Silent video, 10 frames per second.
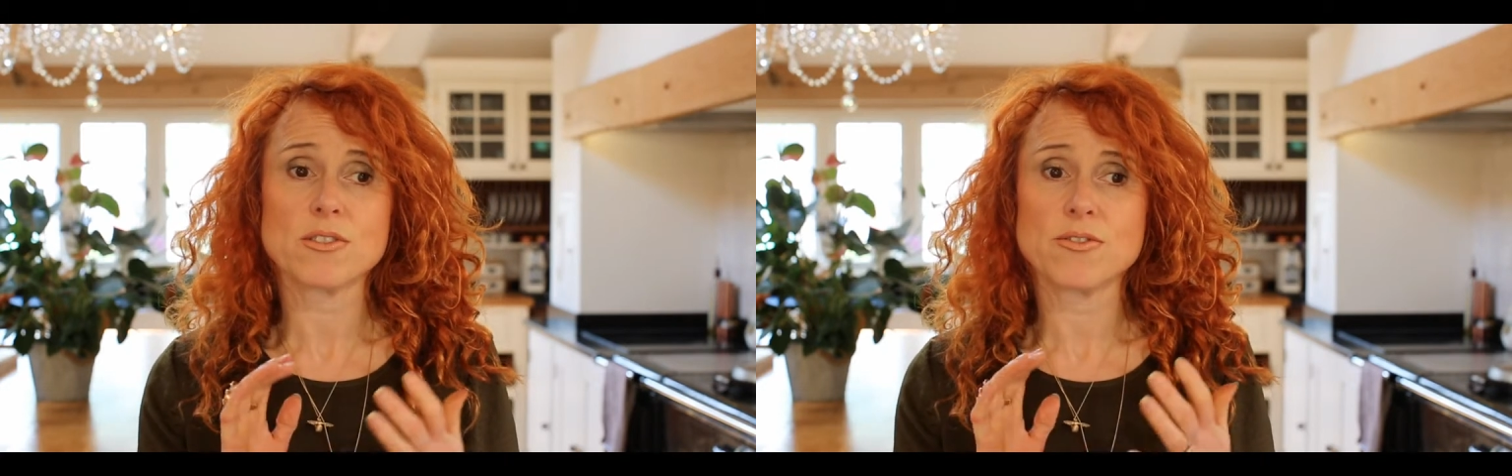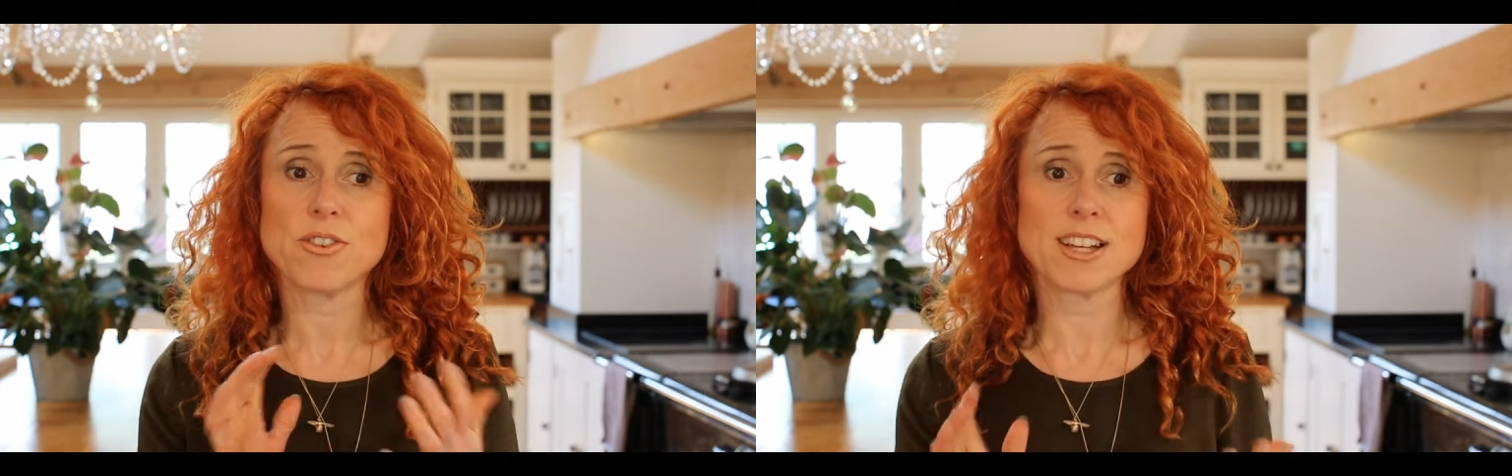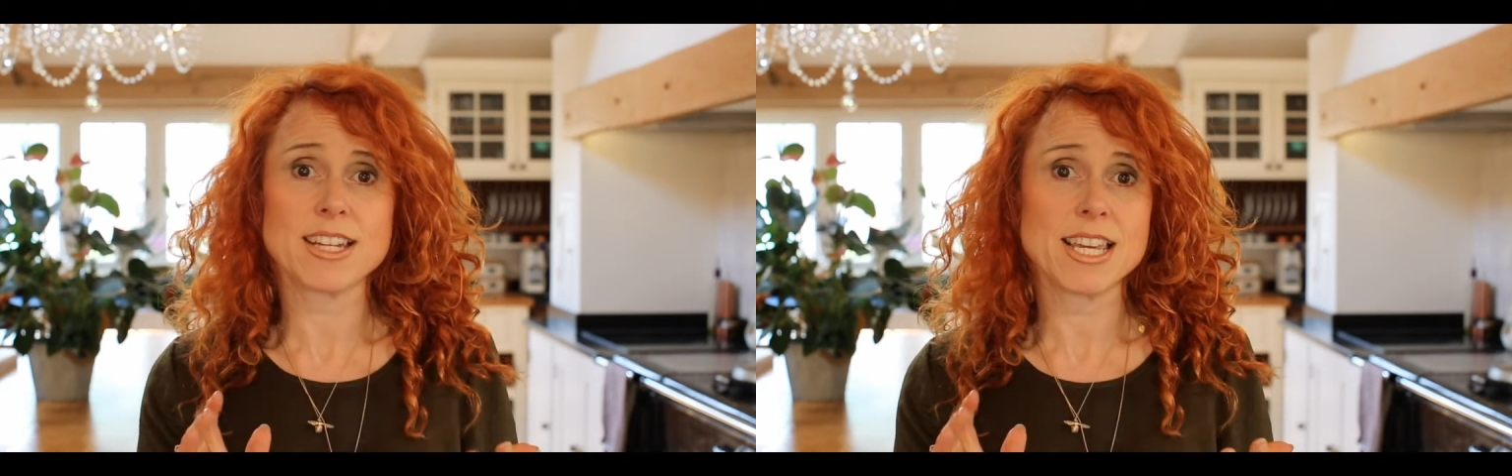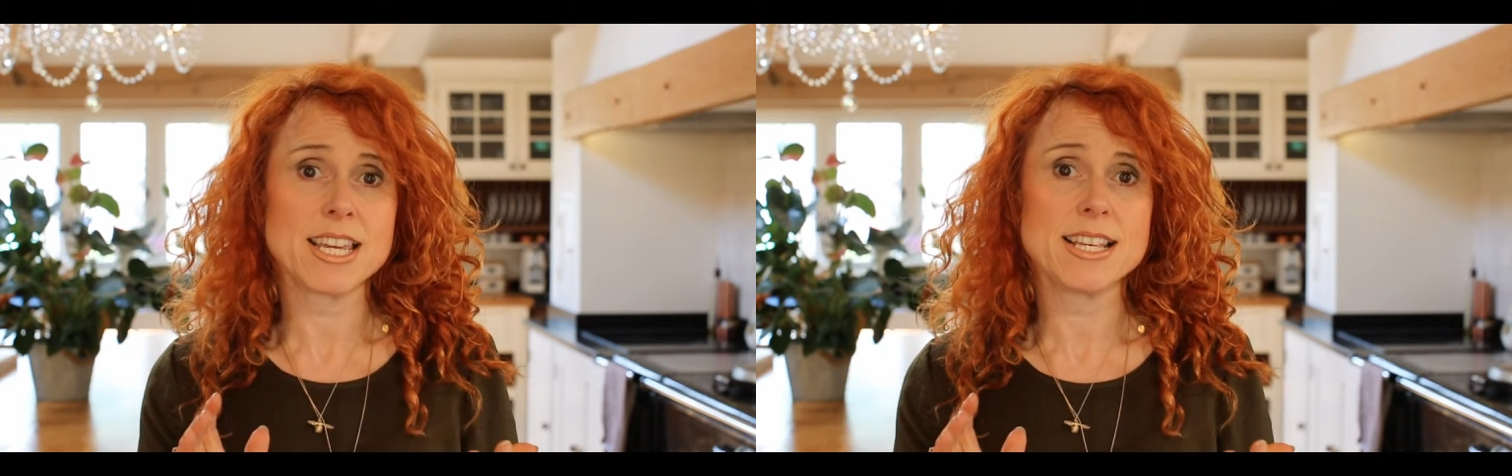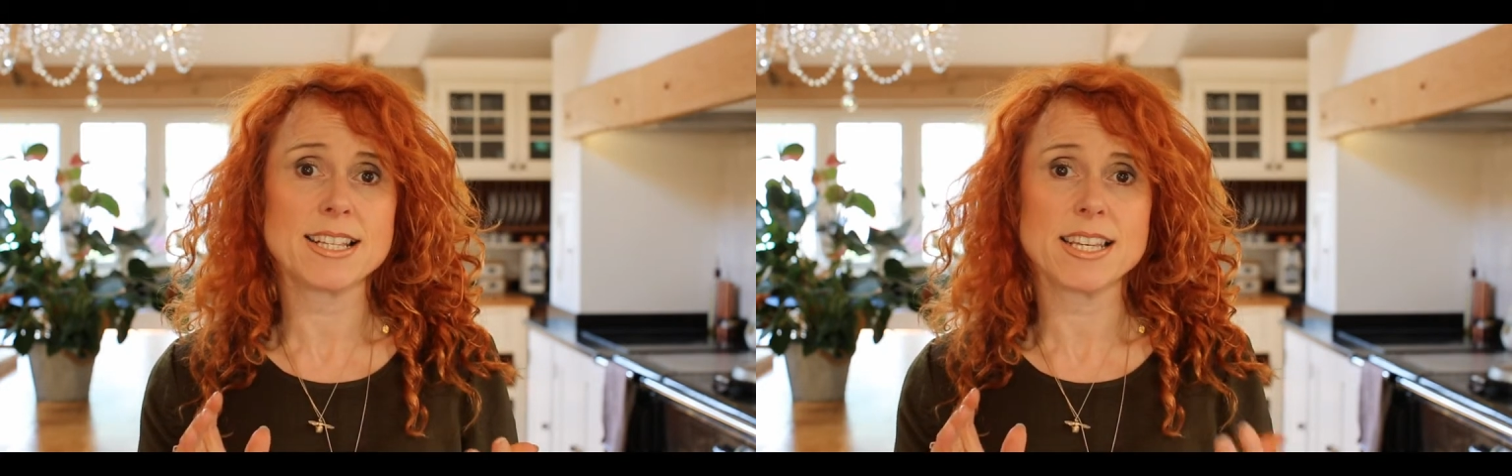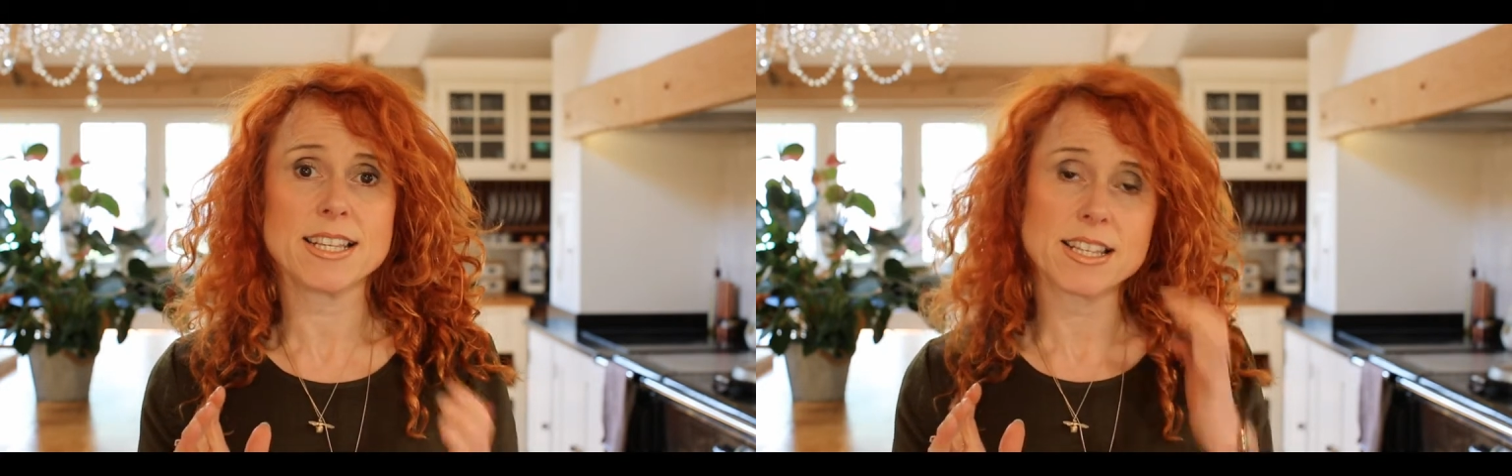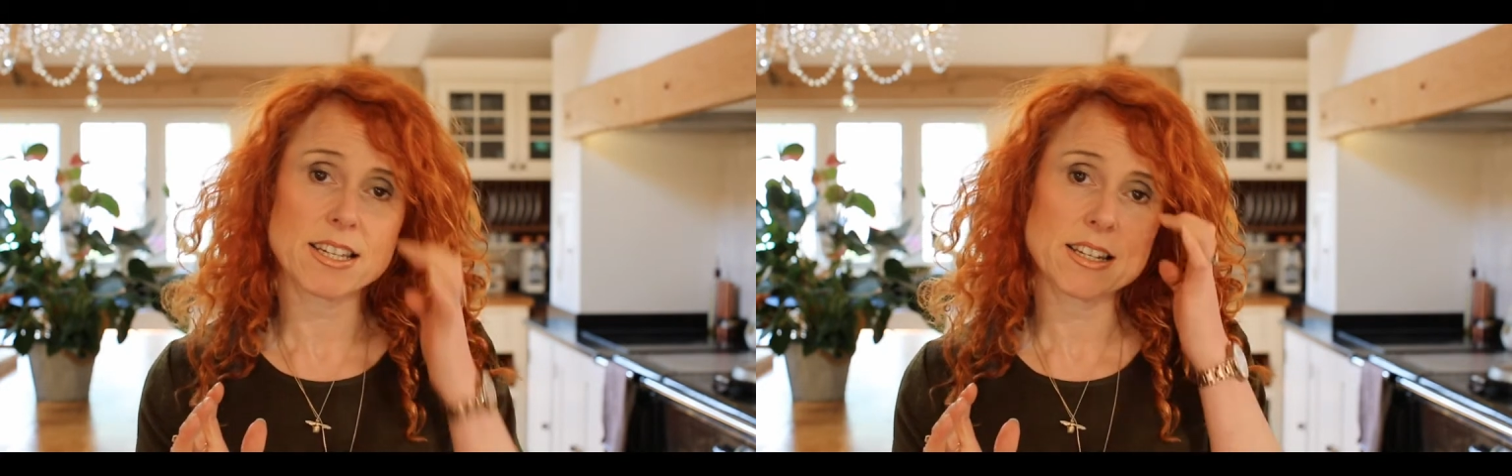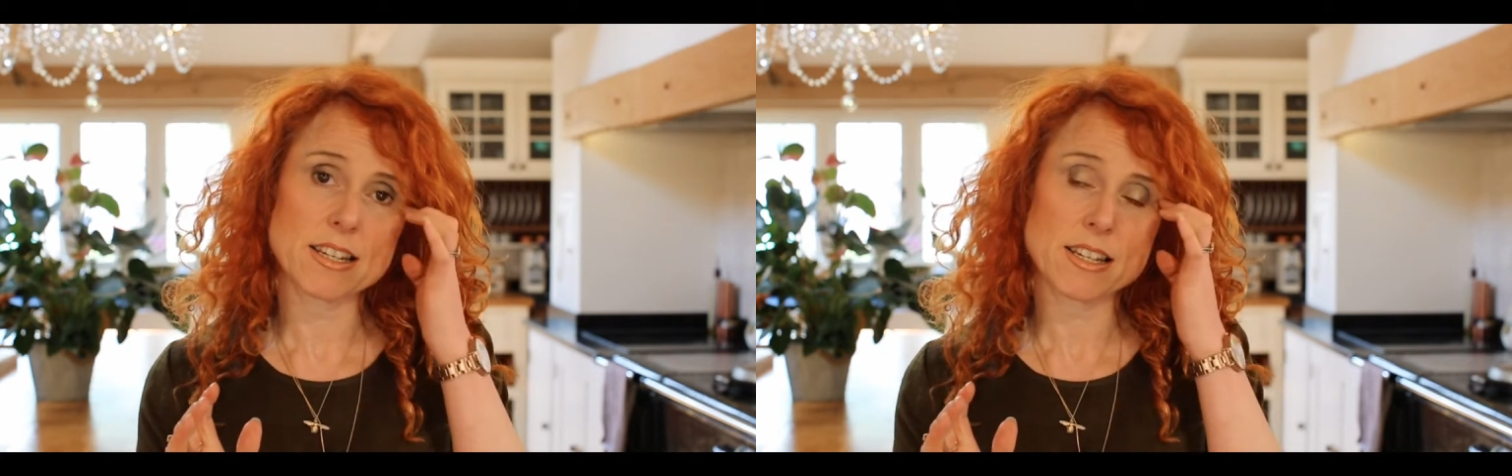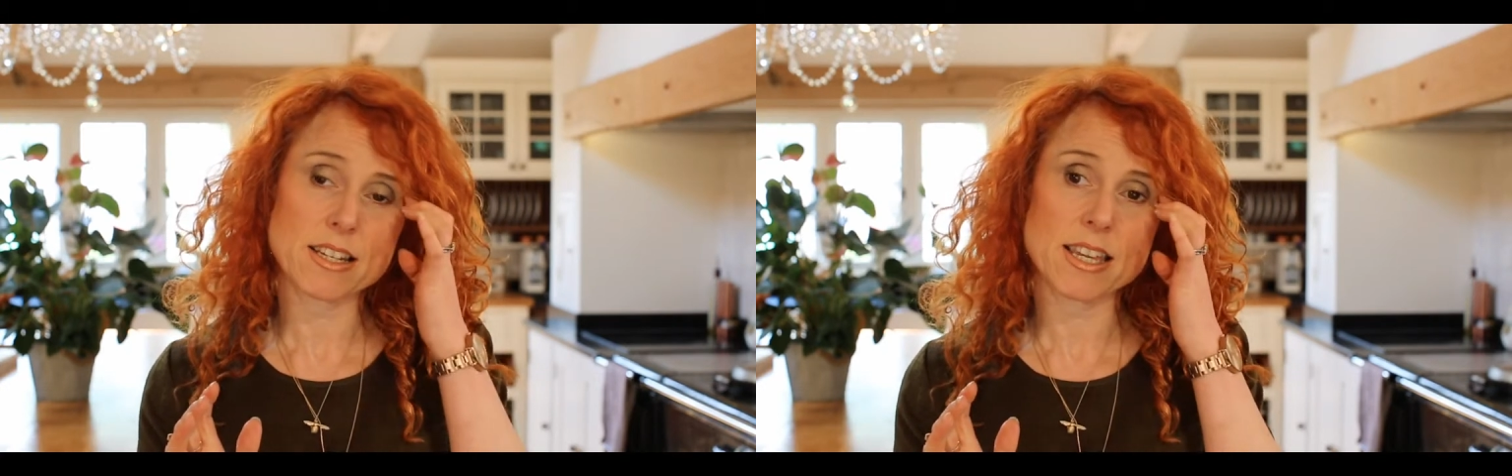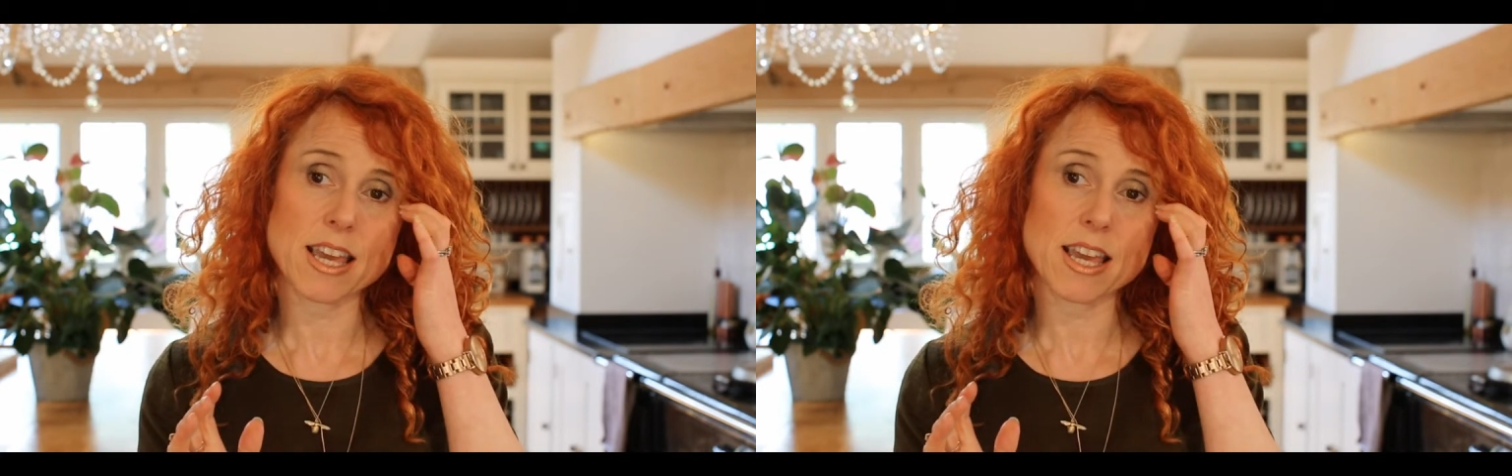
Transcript: finding it easy to